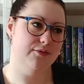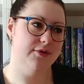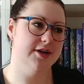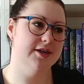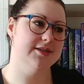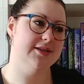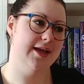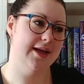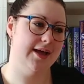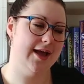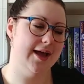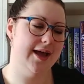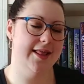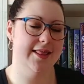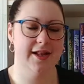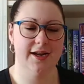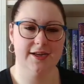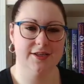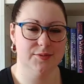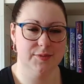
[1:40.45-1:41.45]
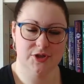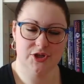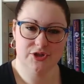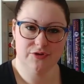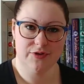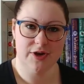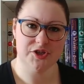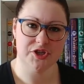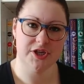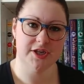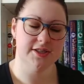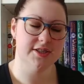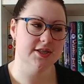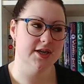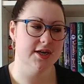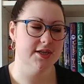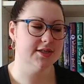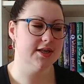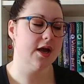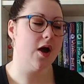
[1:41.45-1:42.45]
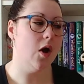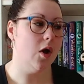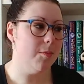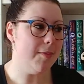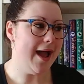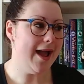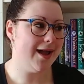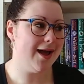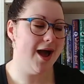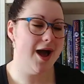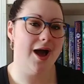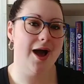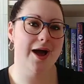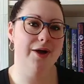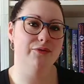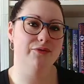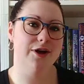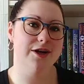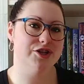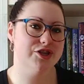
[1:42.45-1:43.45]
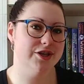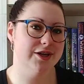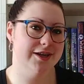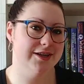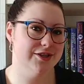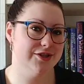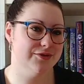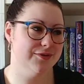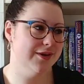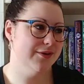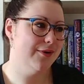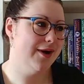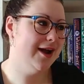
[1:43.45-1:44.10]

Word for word: Whereas like, and then I switched to Russian history. I was like, oh my god, Russian history.